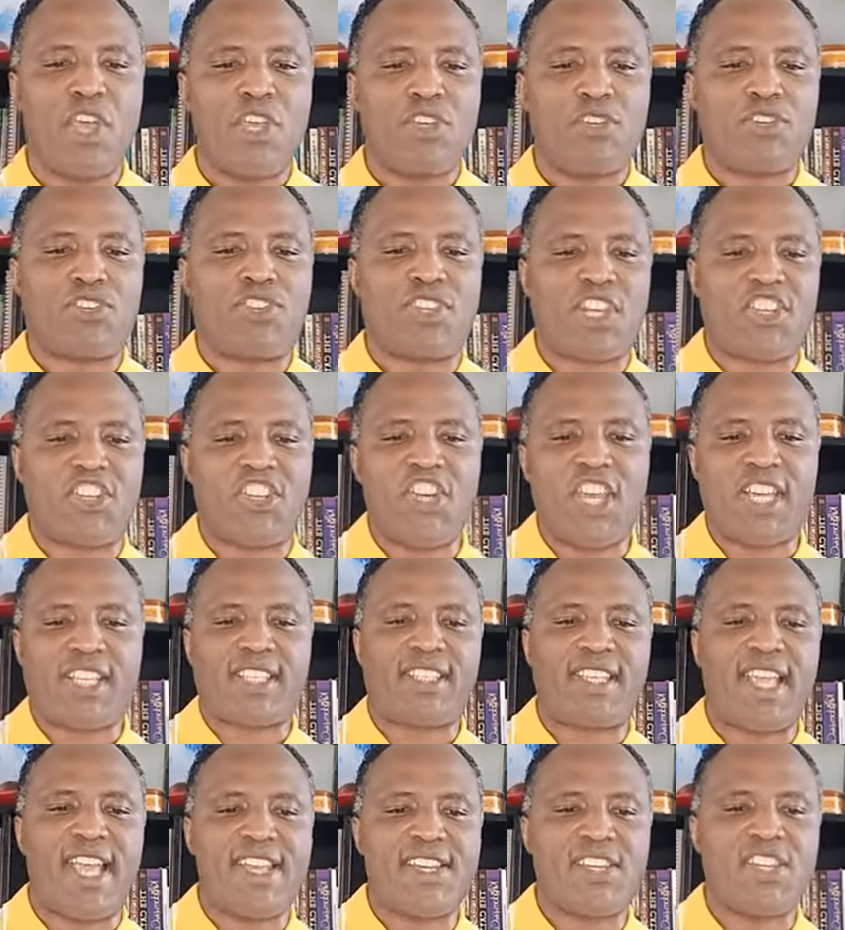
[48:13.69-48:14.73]
to such an
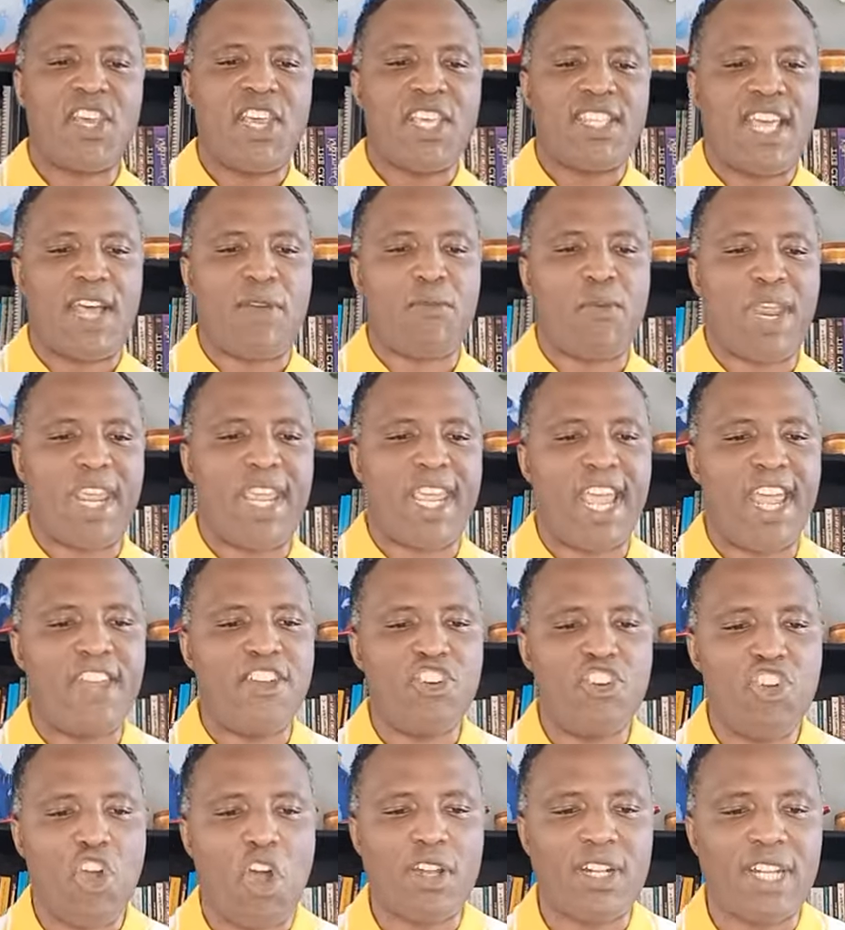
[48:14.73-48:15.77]
extent that we
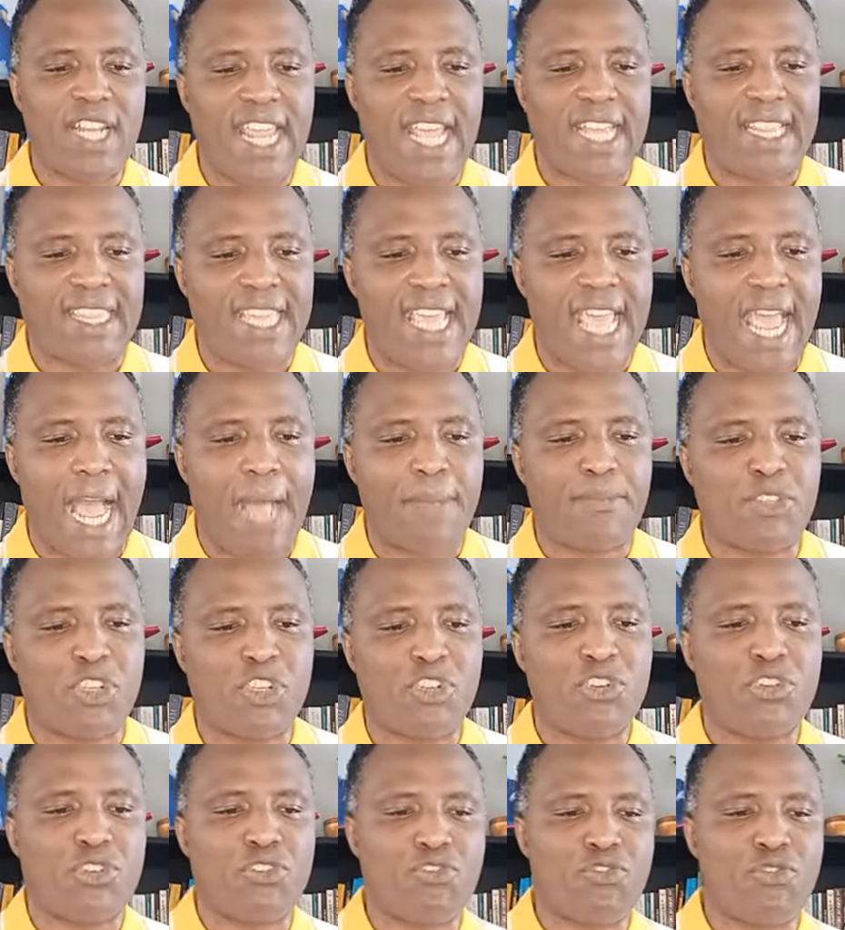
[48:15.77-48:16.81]
cannot get the
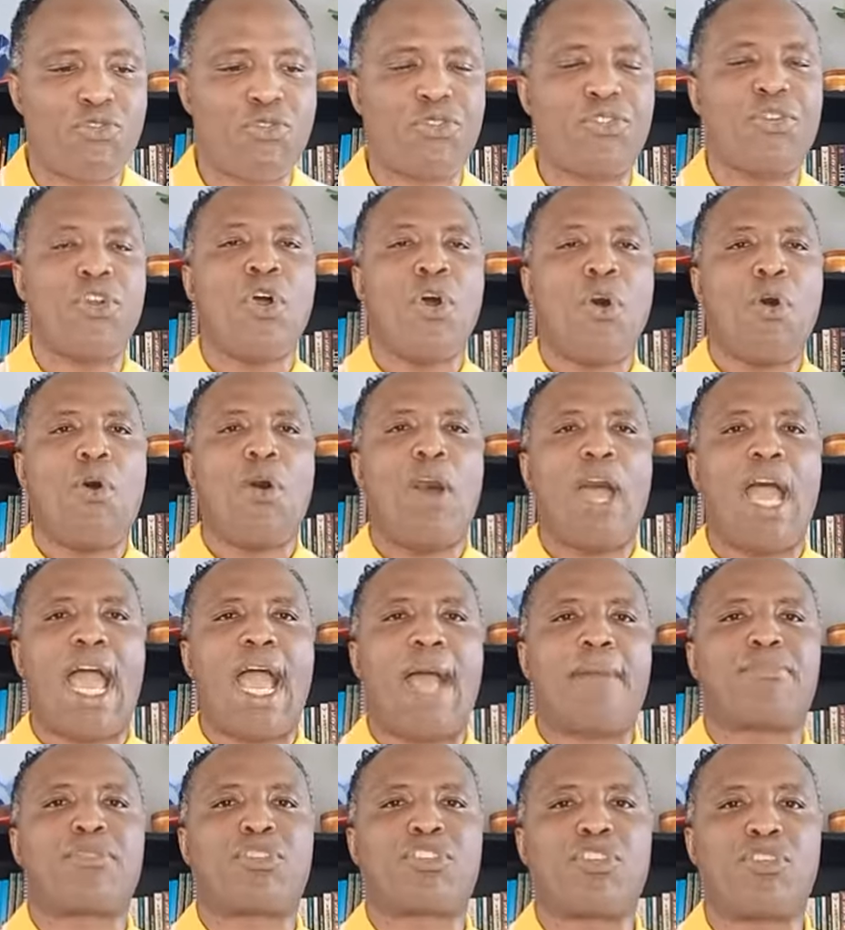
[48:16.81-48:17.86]
absolute truth or
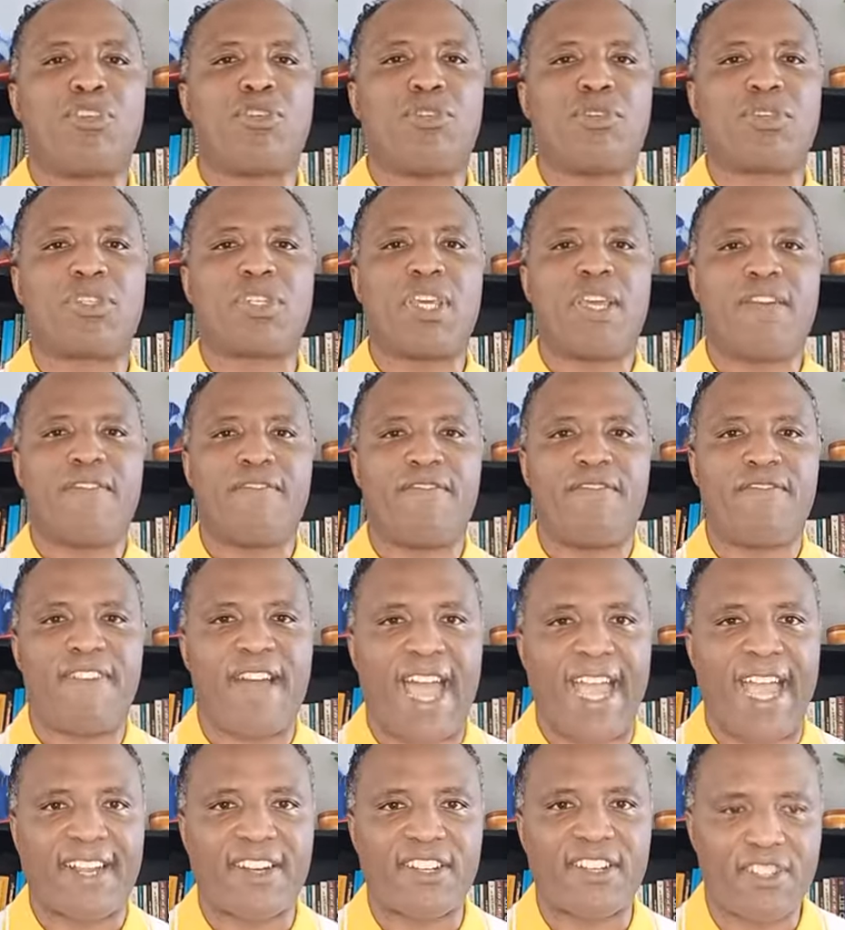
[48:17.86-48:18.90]
absolute
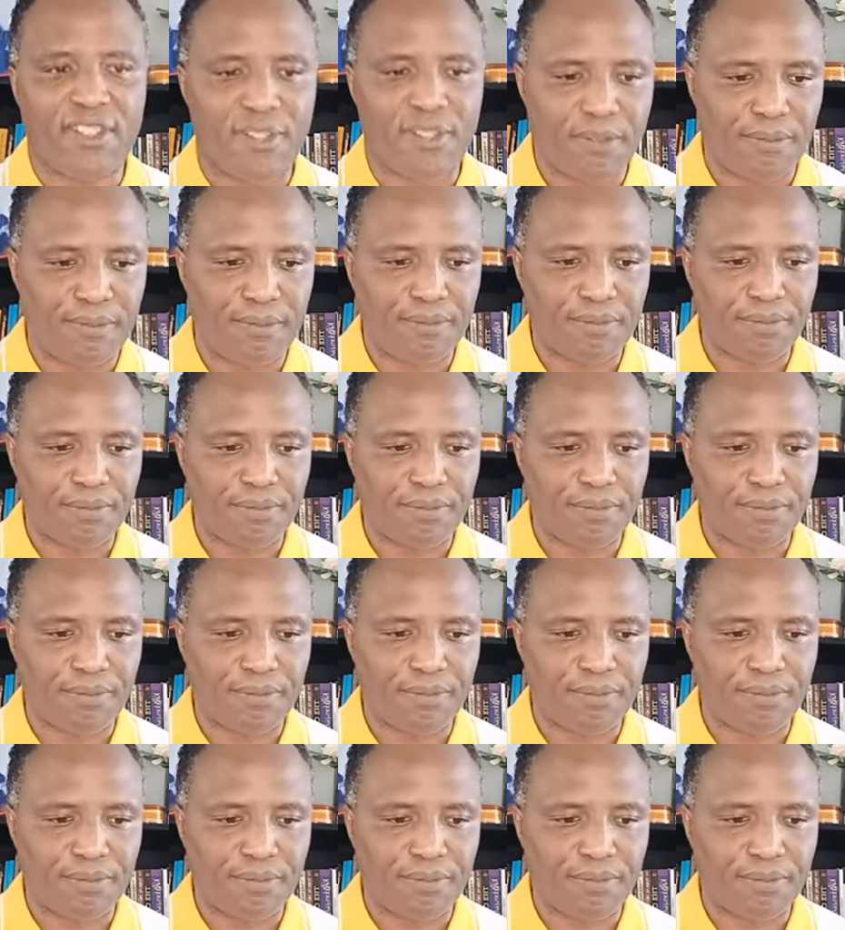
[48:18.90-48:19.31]
fact.